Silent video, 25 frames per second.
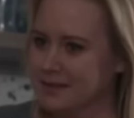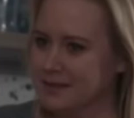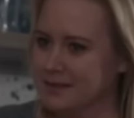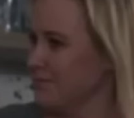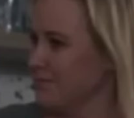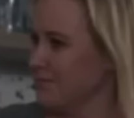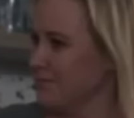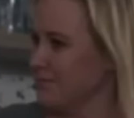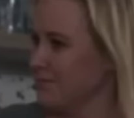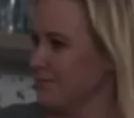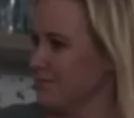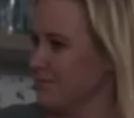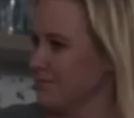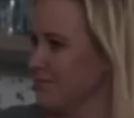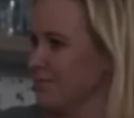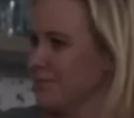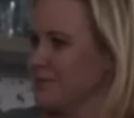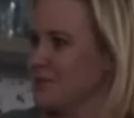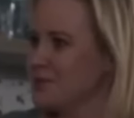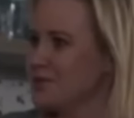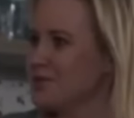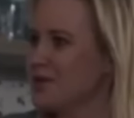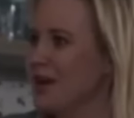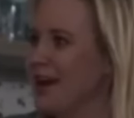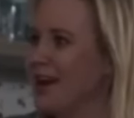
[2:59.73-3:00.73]
a
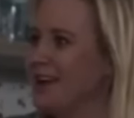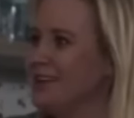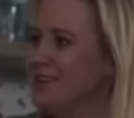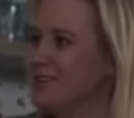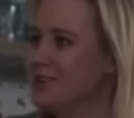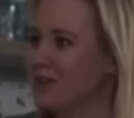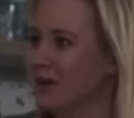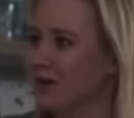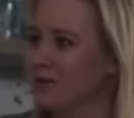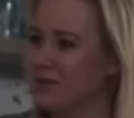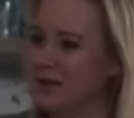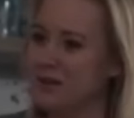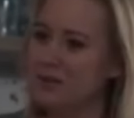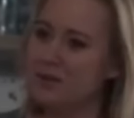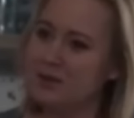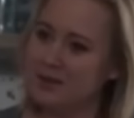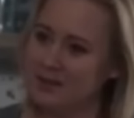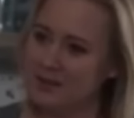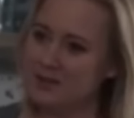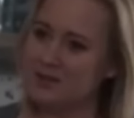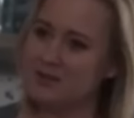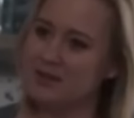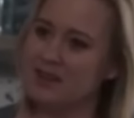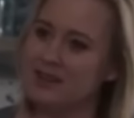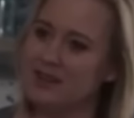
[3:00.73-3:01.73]
strange offer, but
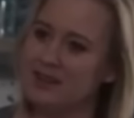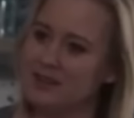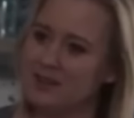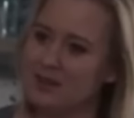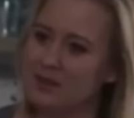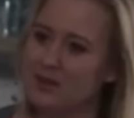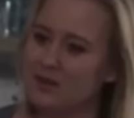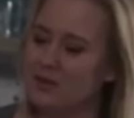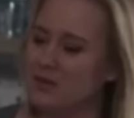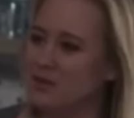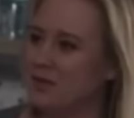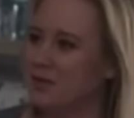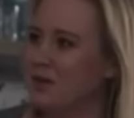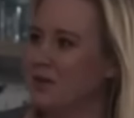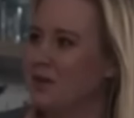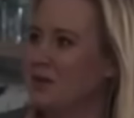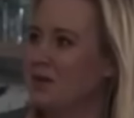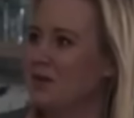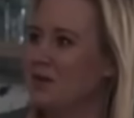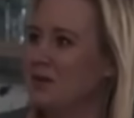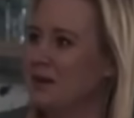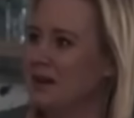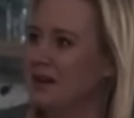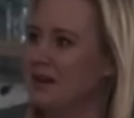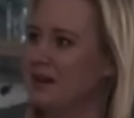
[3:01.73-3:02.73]
it's really
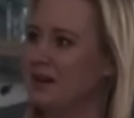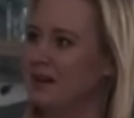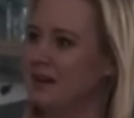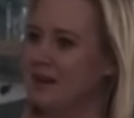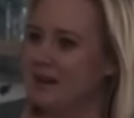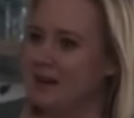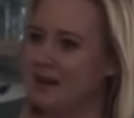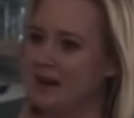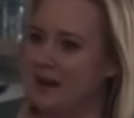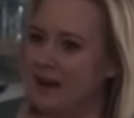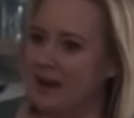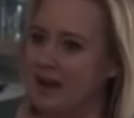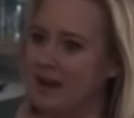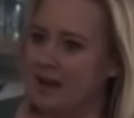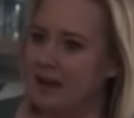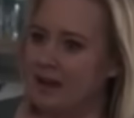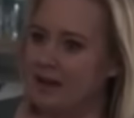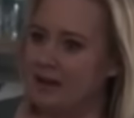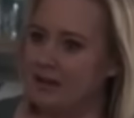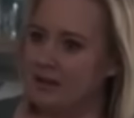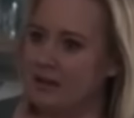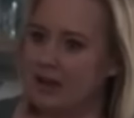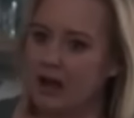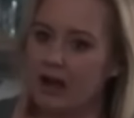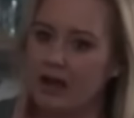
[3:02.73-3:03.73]
thoughtful.
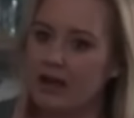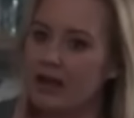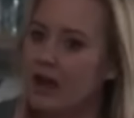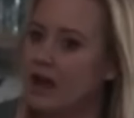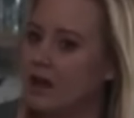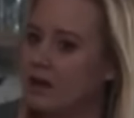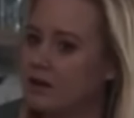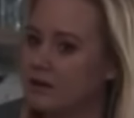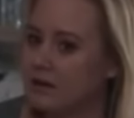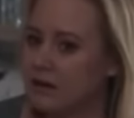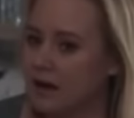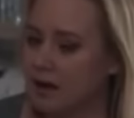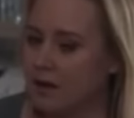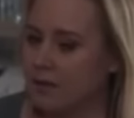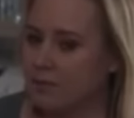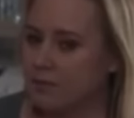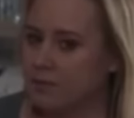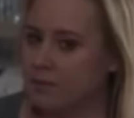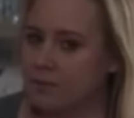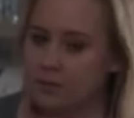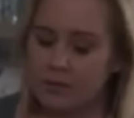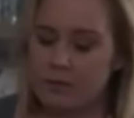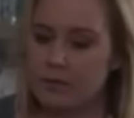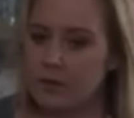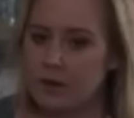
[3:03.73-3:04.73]
I can't
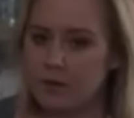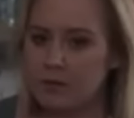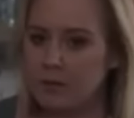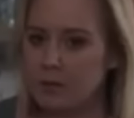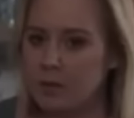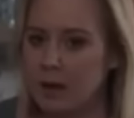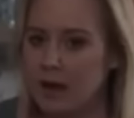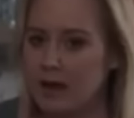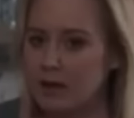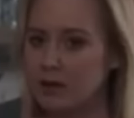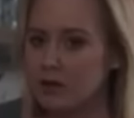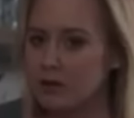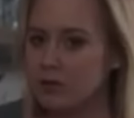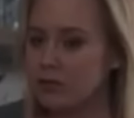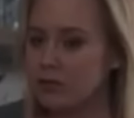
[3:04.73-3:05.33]
pay